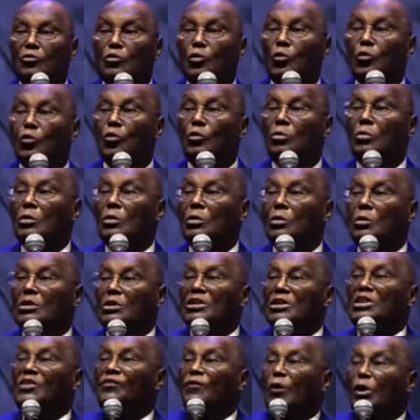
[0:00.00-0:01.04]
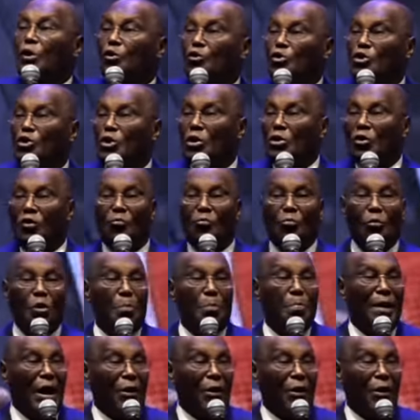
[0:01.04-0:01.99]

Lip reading: to devolution of more